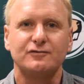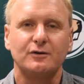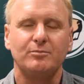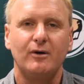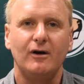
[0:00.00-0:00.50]

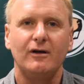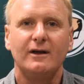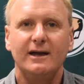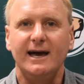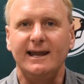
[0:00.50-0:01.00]
football
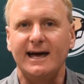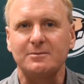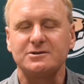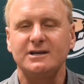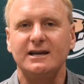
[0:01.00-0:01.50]
at
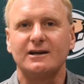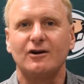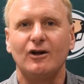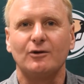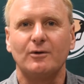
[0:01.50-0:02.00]
Adams State in
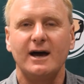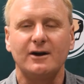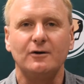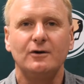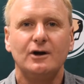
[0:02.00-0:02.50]

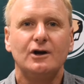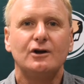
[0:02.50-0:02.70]
Colorado,